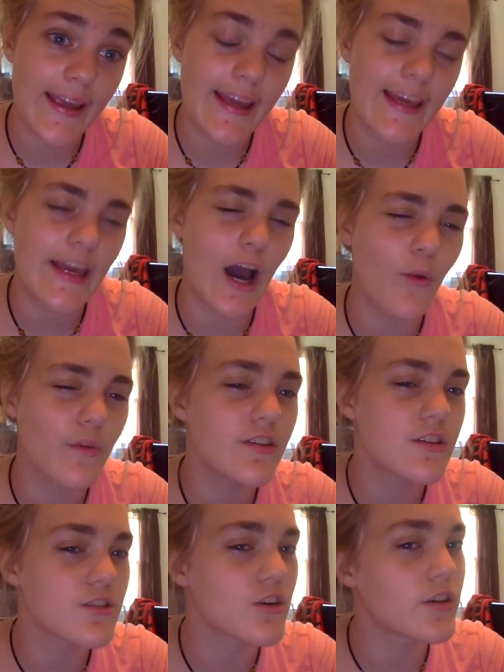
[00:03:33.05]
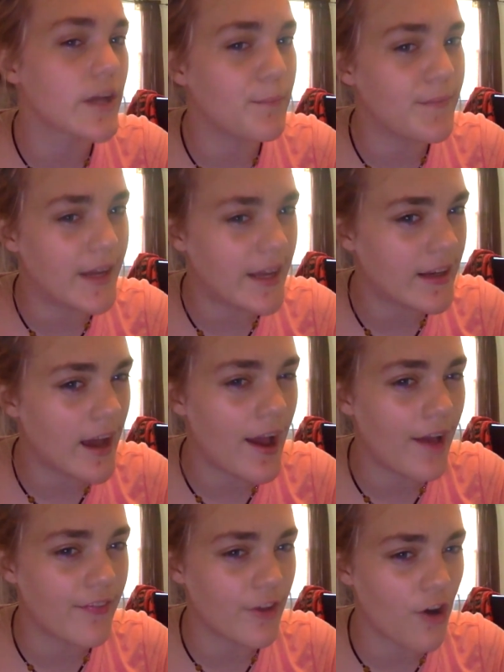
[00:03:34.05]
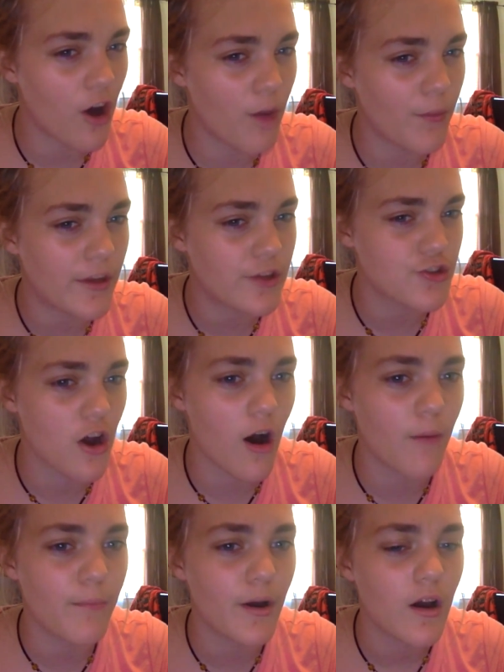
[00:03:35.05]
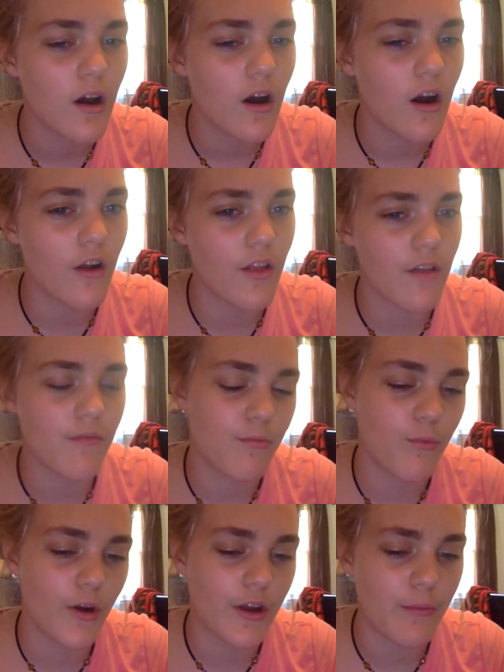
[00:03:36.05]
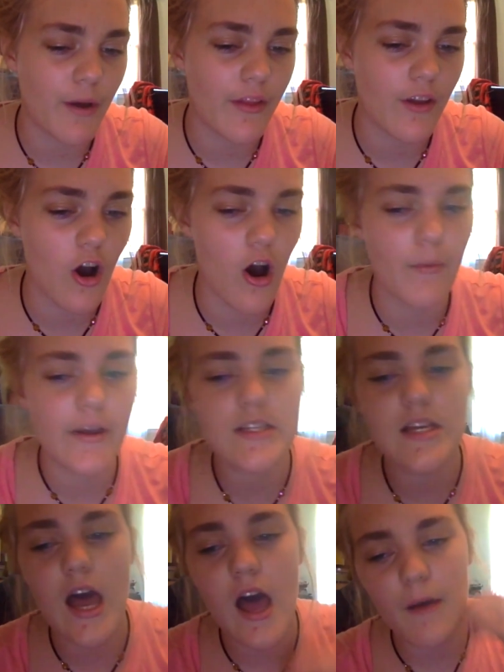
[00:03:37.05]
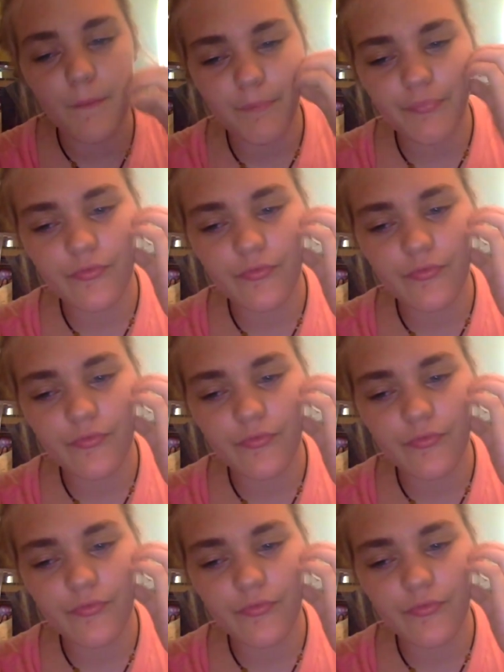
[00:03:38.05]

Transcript: He got with this girl named Nina at the comic shop, or the where you buy the comics at.